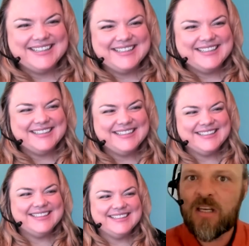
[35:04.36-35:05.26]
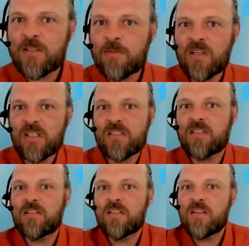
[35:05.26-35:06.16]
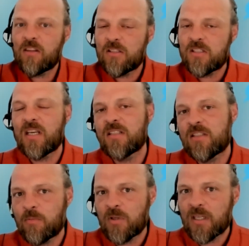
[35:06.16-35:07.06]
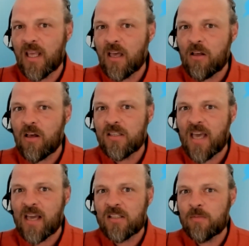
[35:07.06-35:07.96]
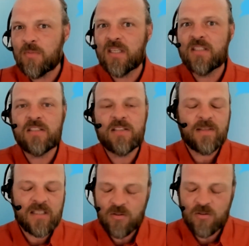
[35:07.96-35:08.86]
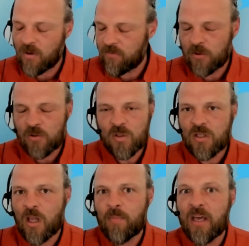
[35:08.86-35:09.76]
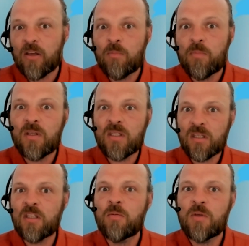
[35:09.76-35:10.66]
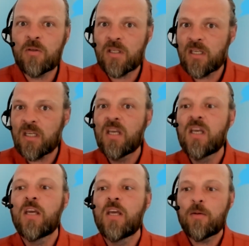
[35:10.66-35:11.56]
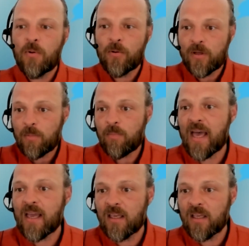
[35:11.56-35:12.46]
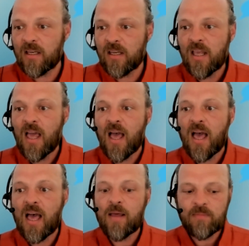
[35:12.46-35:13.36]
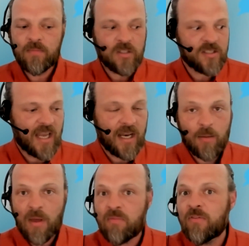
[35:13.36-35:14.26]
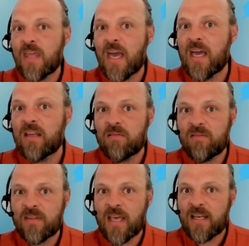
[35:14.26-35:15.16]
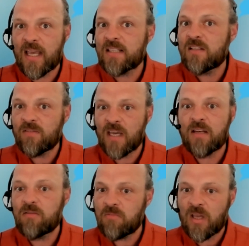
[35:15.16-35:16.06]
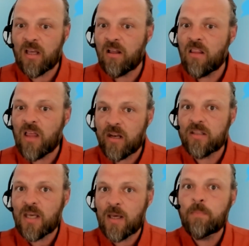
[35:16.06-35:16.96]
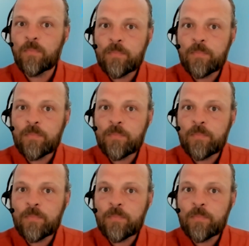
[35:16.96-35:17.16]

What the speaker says: they're having that great experience, there's another chance to bring in that call to action because that's what virtual is all about. You're building the community, you're pulling them back in, you're setting them up for that next event a lot of the time.